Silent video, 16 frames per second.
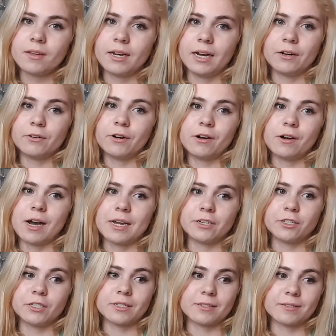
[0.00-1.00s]
I don't know, I
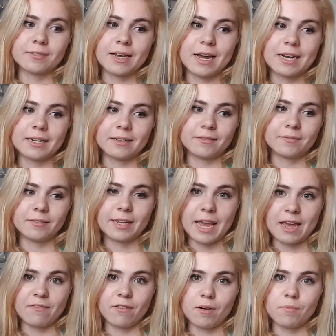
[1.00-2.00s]
just kind of
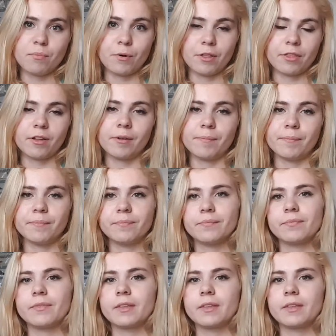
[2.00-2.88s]
gave up with them.